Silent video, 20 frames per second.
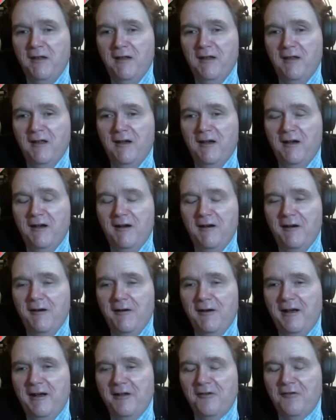
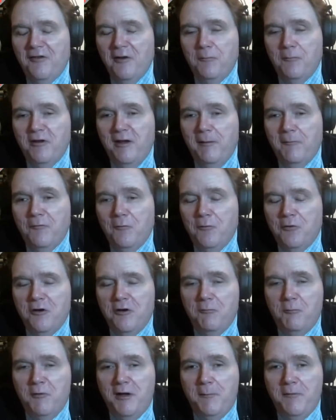I sometimes wonder
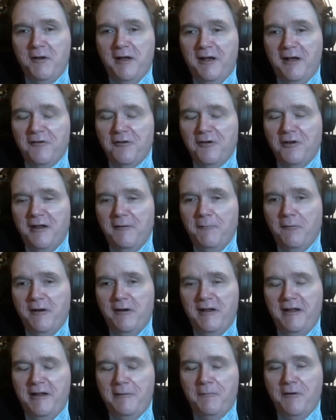if maybe I should
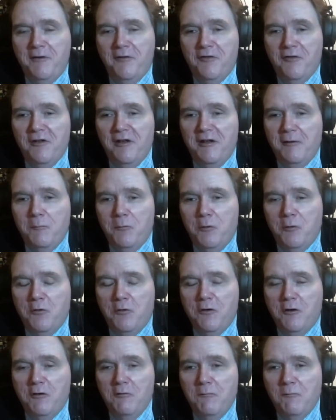even sing
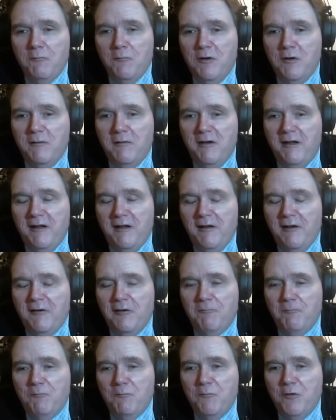more. And
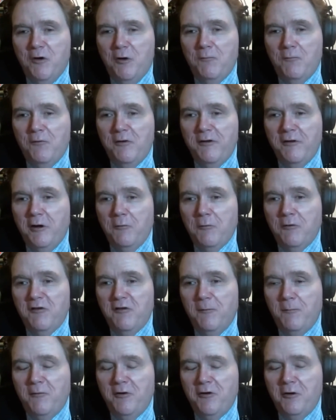hopefully y'all will tell
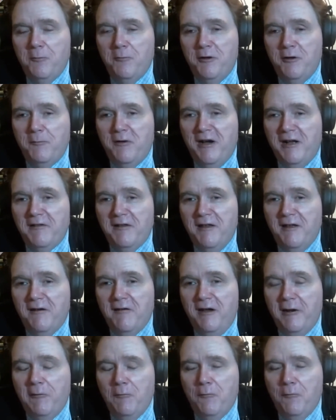me a little bit about that
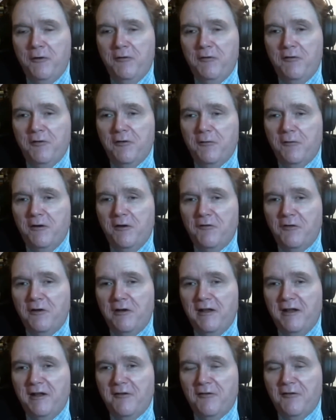later when we do the question
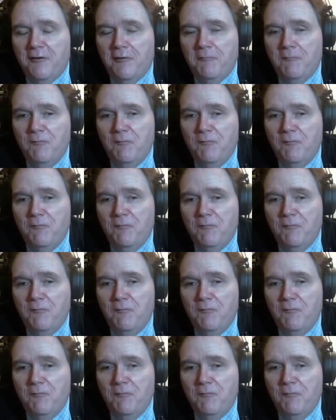and answer.